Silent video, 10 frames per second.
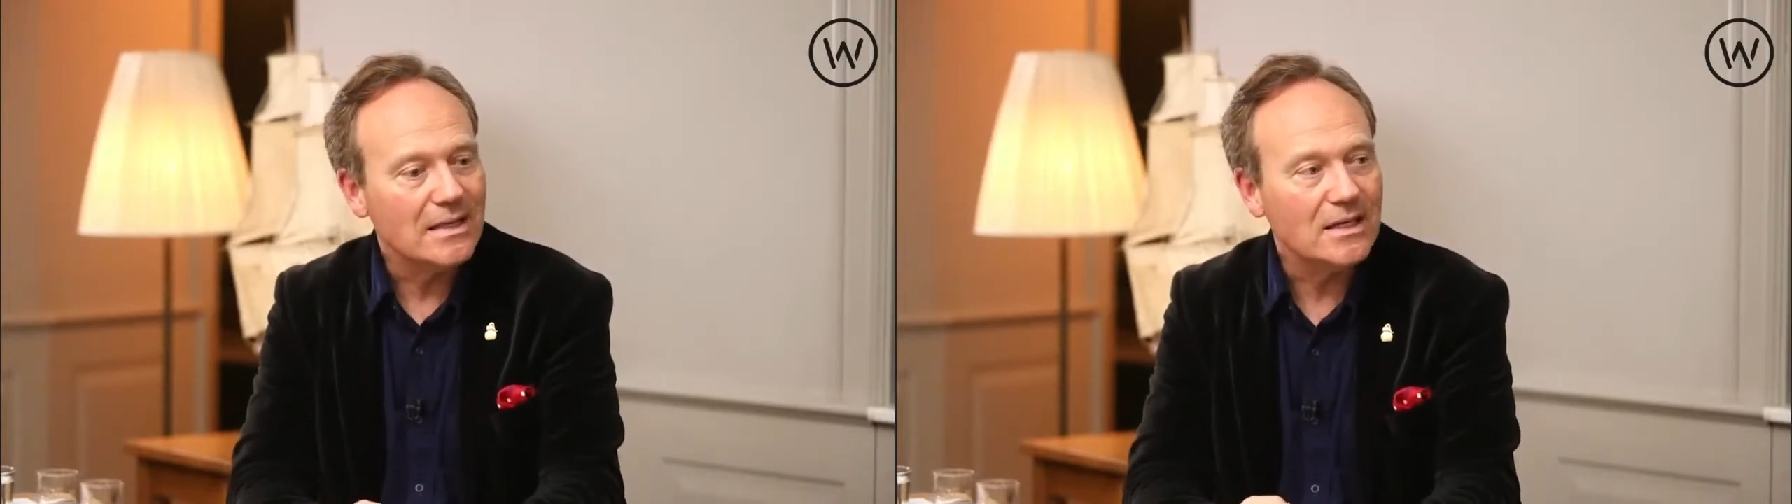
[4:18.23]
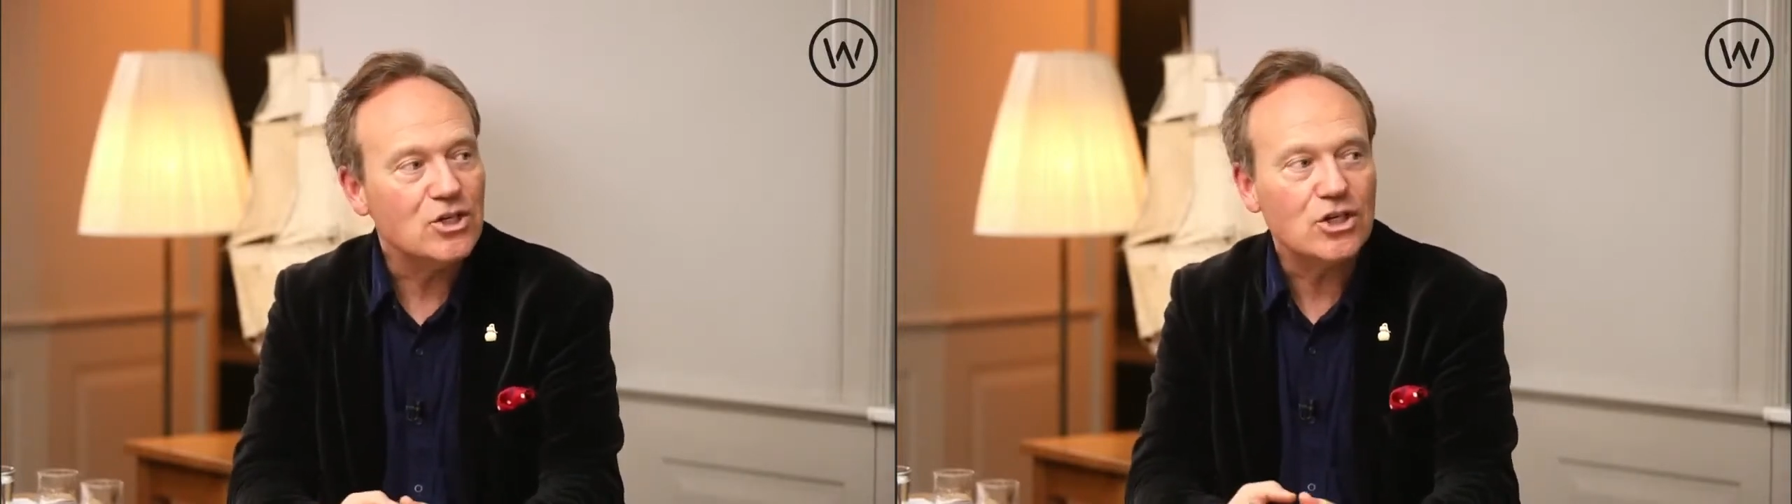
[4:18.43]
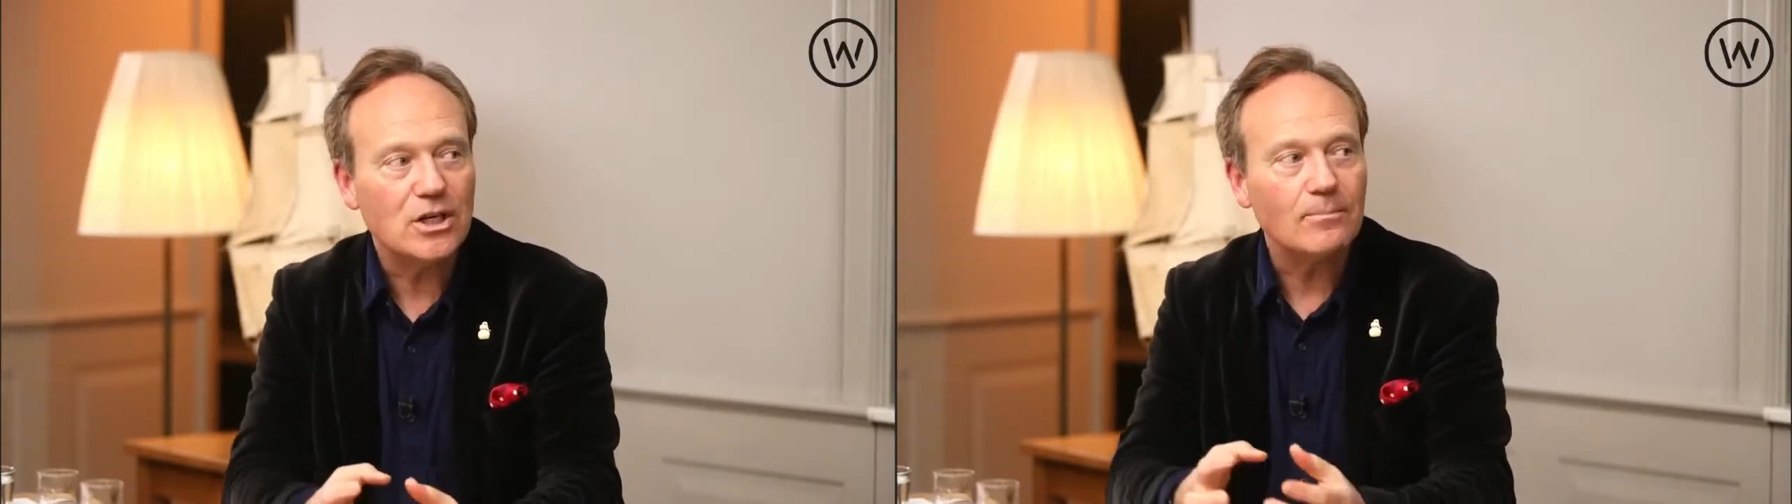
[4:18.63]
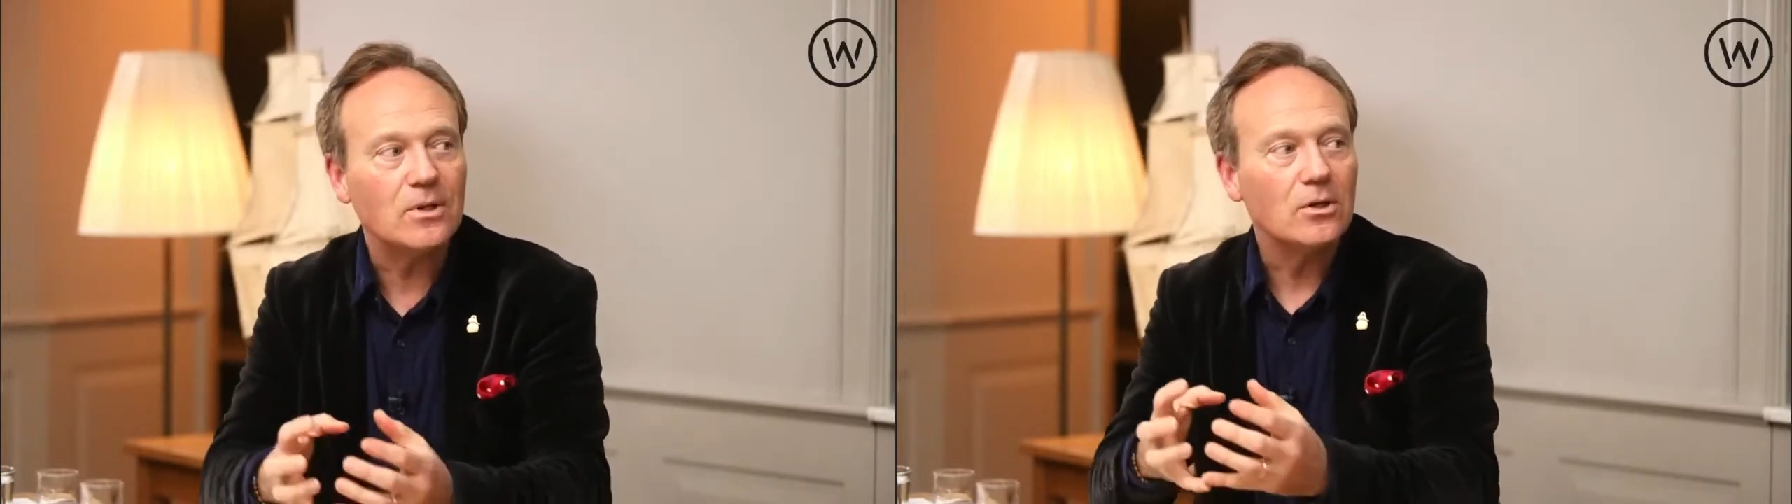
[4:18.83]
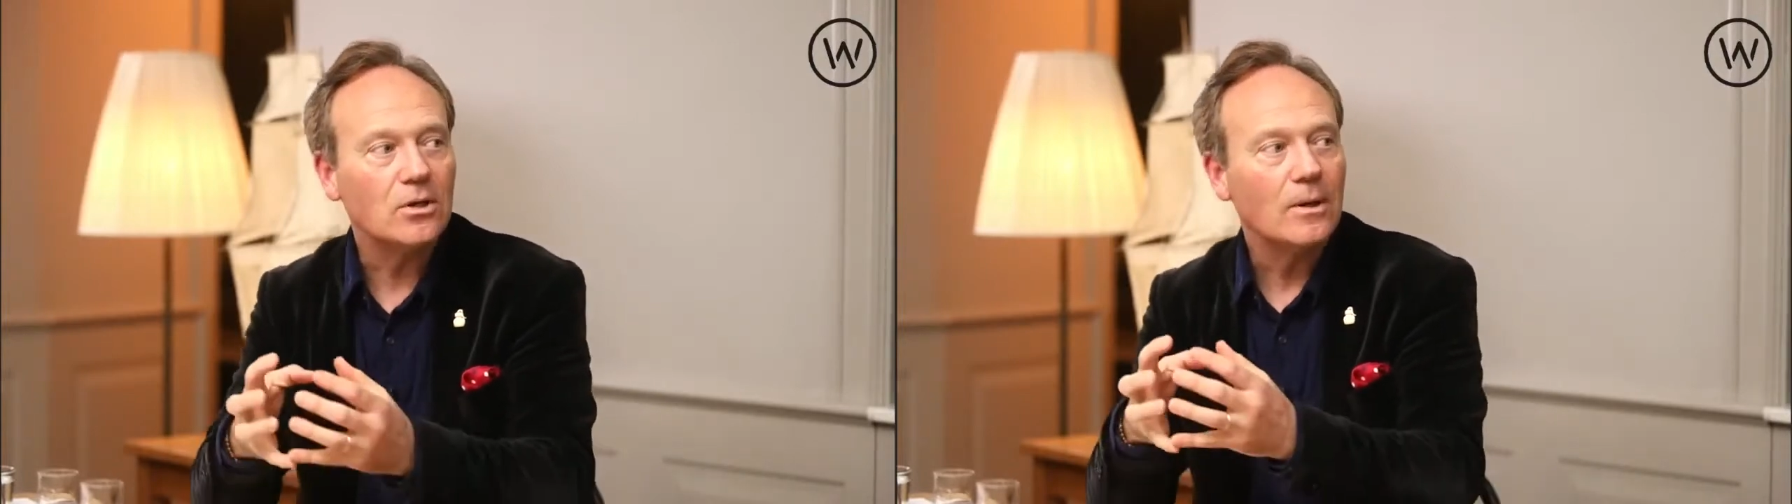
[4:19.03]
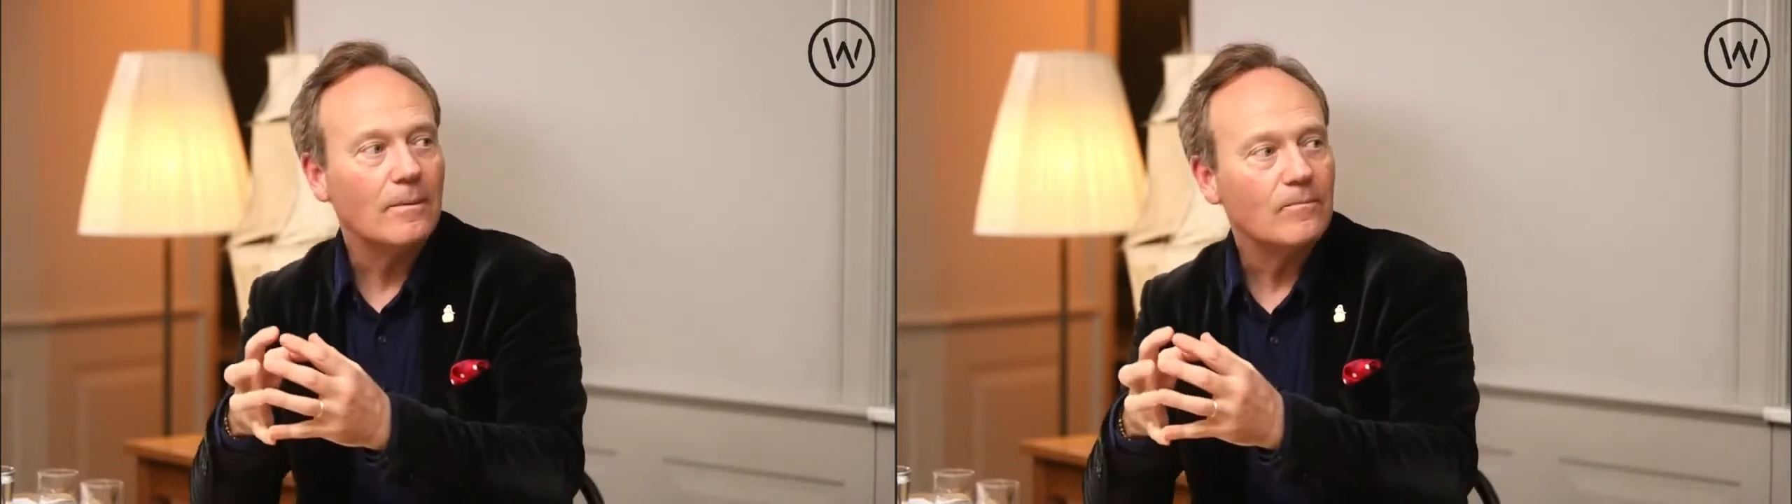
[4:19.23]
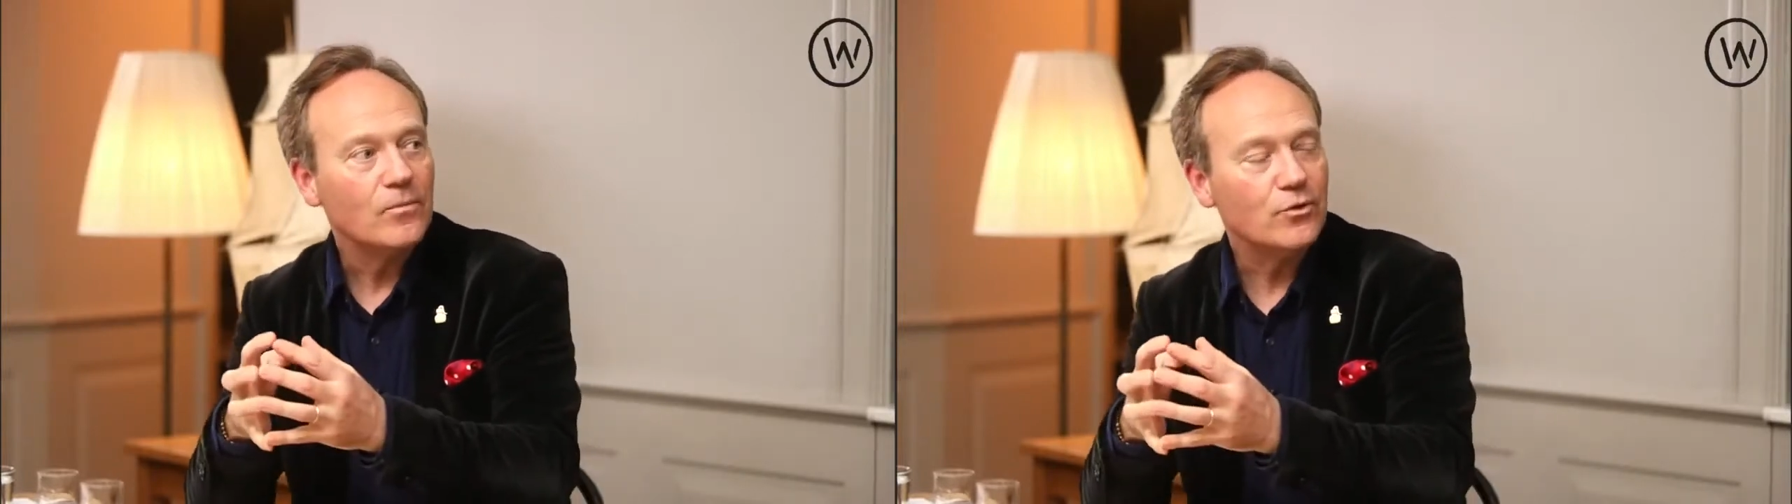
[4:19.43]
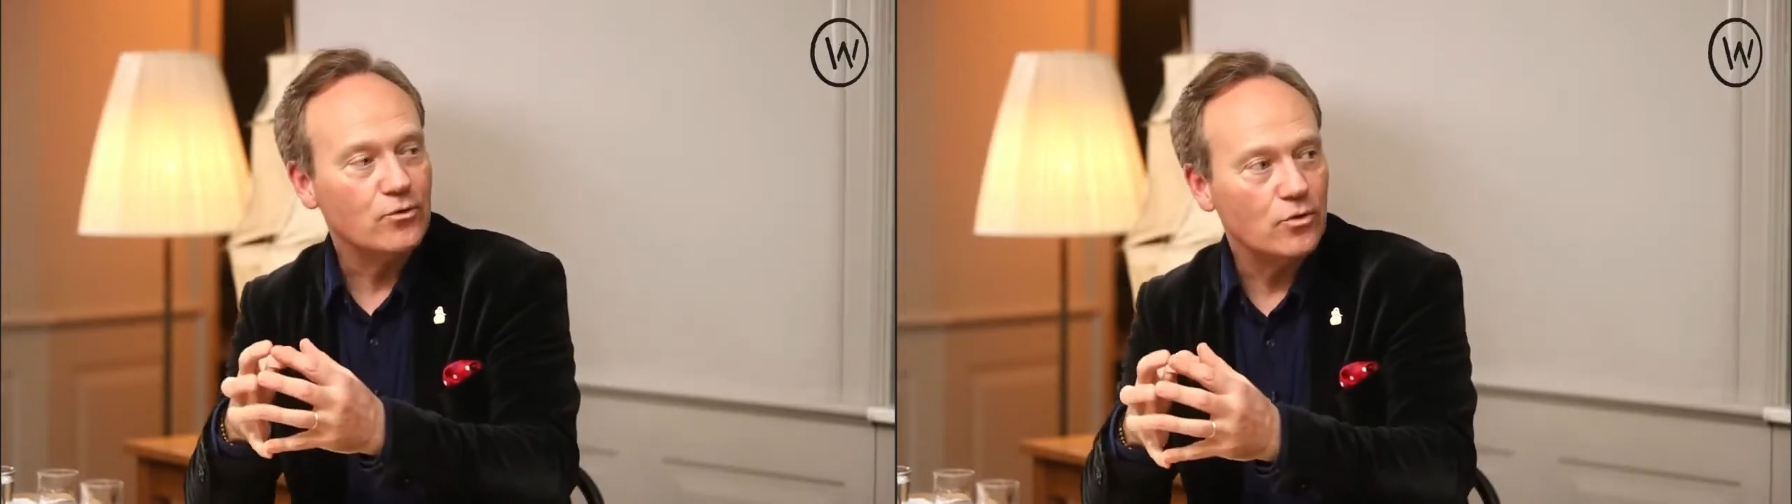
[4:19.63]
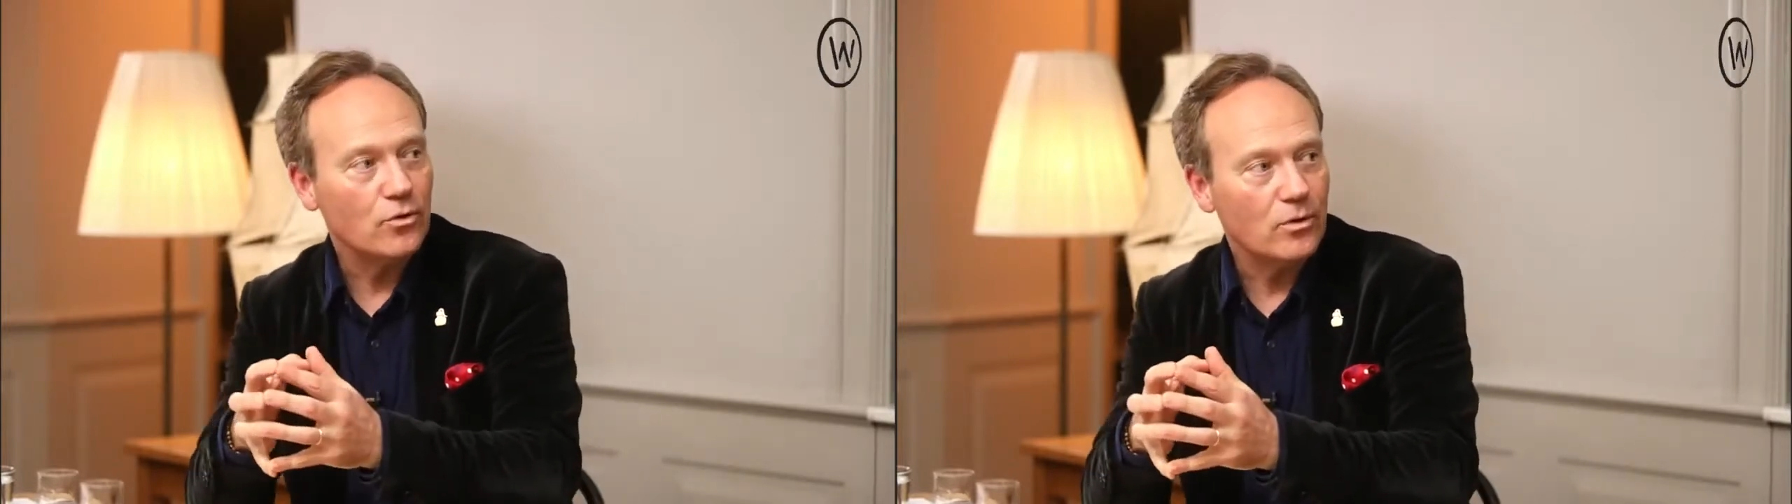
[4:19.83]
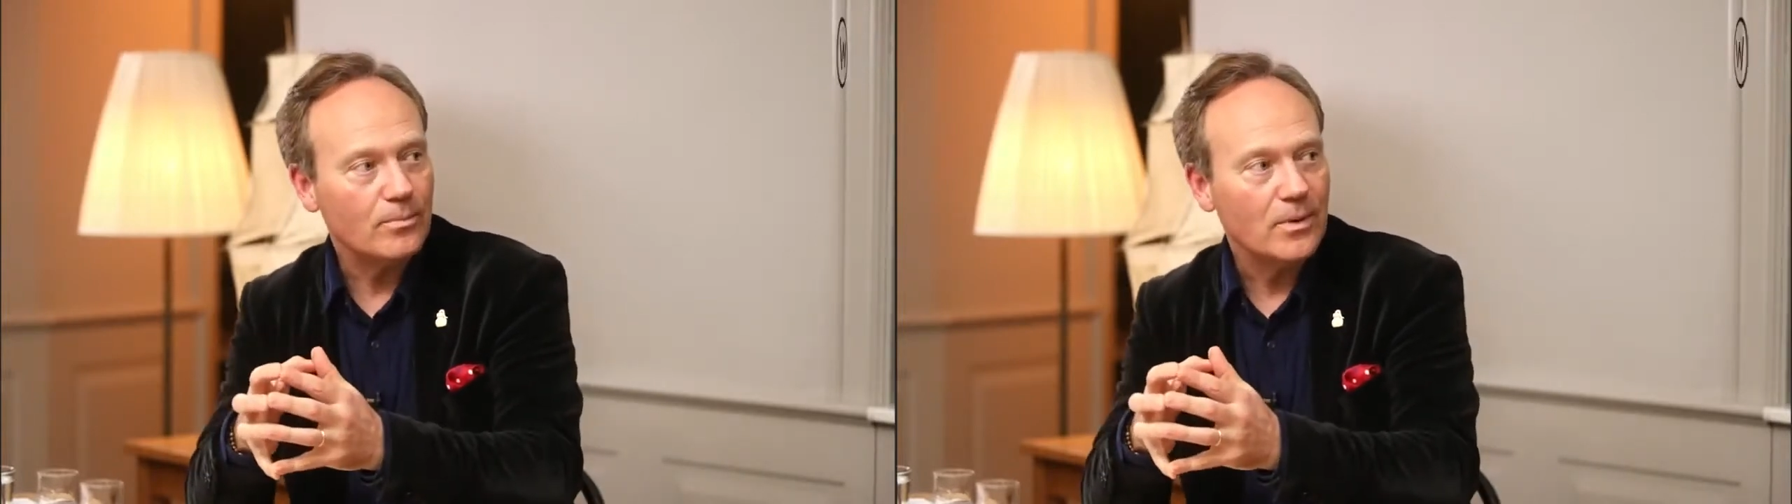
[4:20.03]
then shipped to
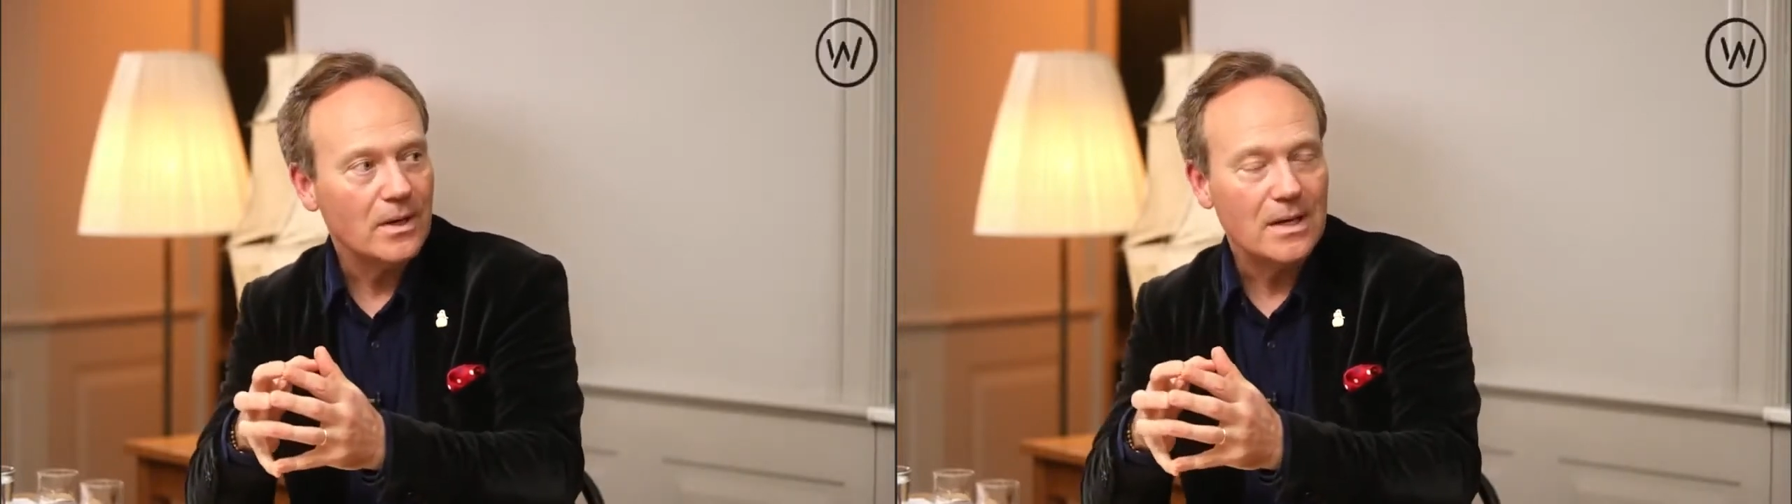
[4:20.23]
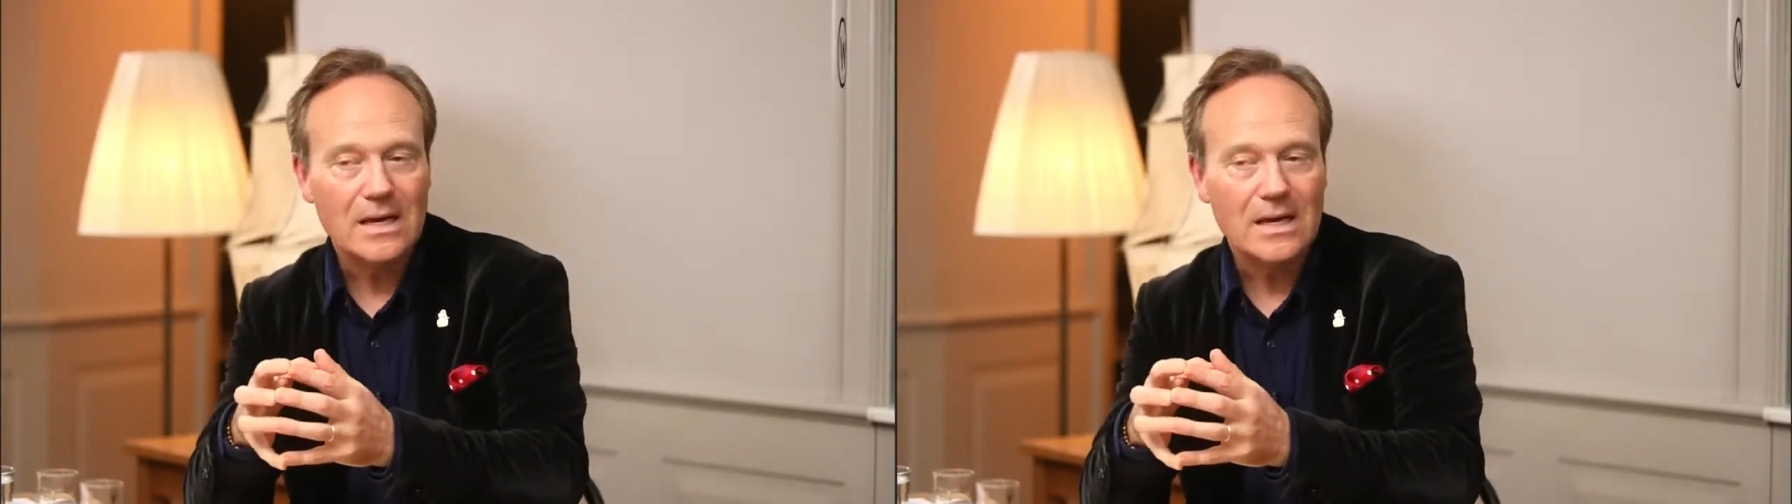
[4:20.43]
Europe